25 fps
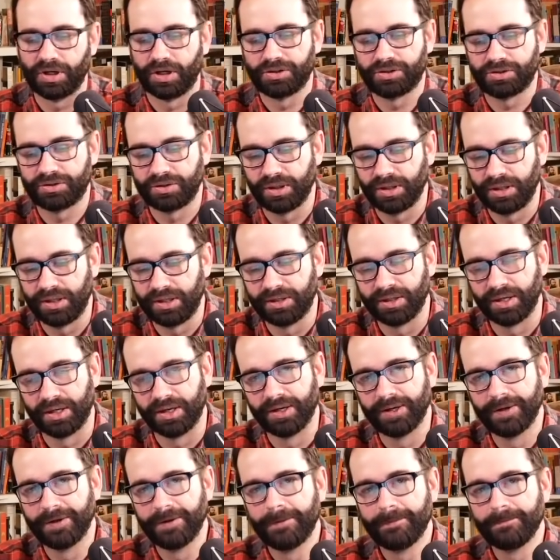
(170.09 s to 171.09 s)

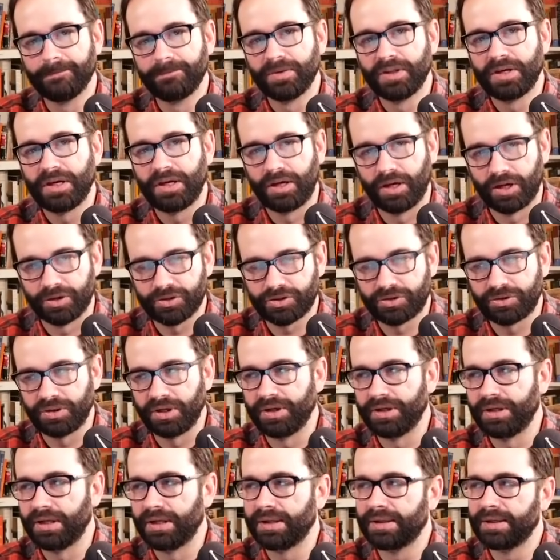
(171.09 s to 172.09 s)
in
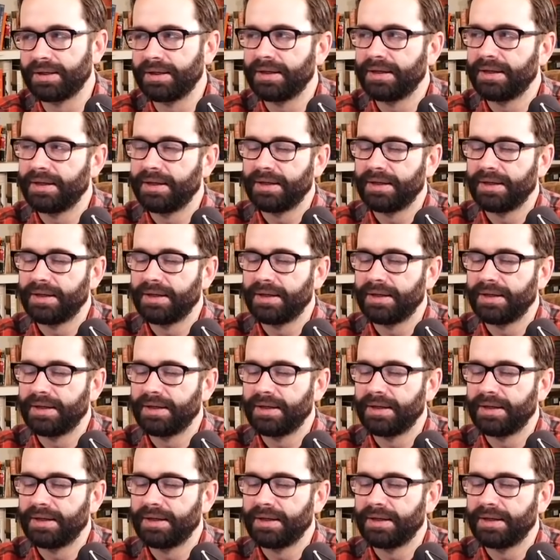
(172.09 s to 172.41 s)
Australia